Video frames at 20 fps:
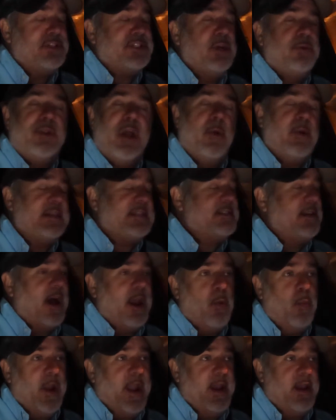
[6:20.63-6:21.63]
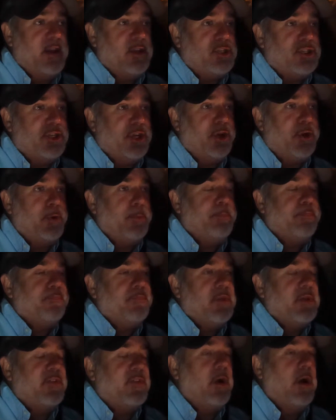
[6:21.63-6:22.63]
So no, it's not a weight issue.
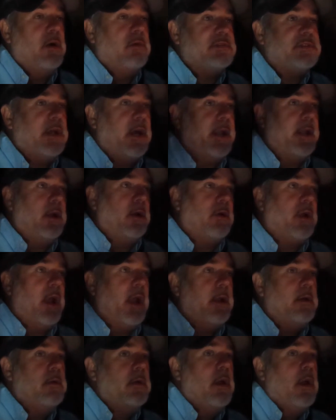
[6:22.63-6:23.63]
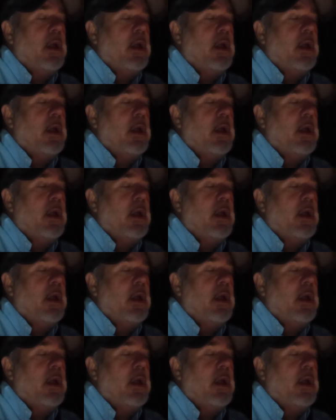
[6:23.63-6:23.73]
So I was like, okay.